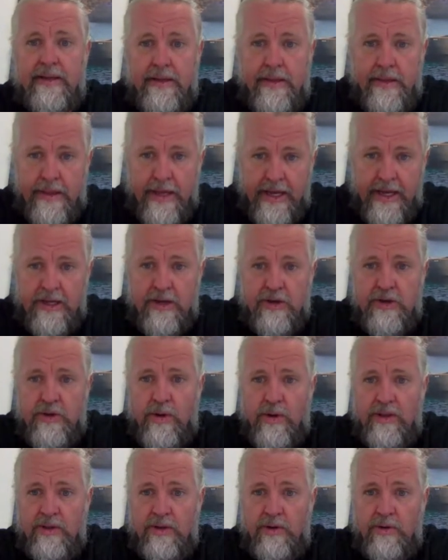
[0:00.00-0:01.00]
Thank you,
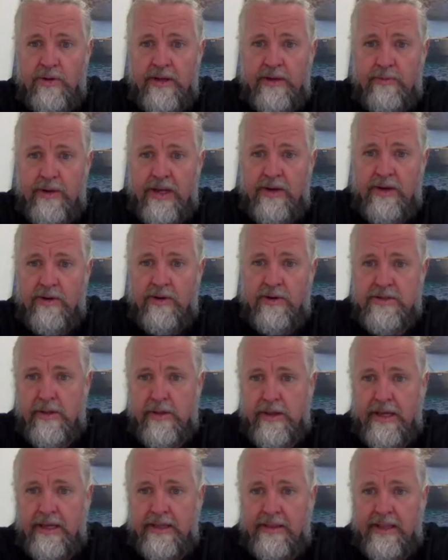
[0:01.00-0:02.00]
Johan Olde. We also
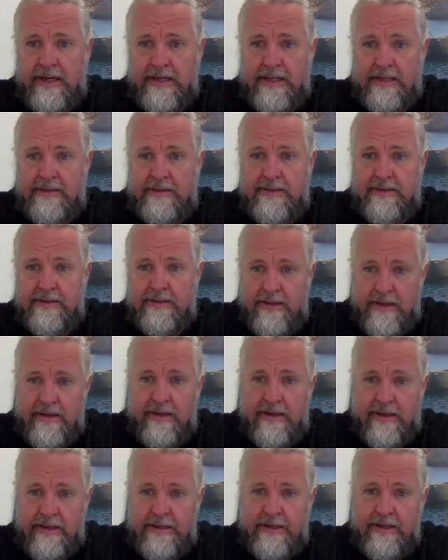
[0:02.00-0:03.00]
think that
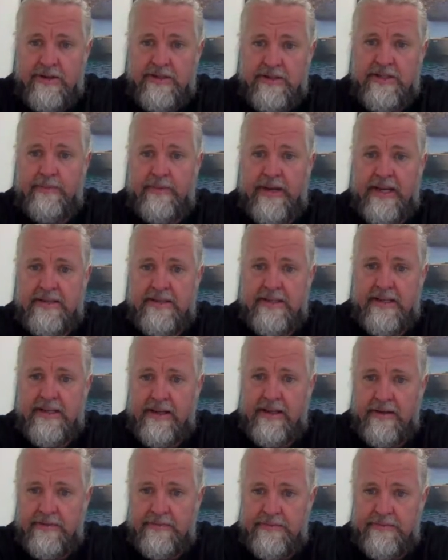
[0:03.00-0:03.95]
it looks amazing.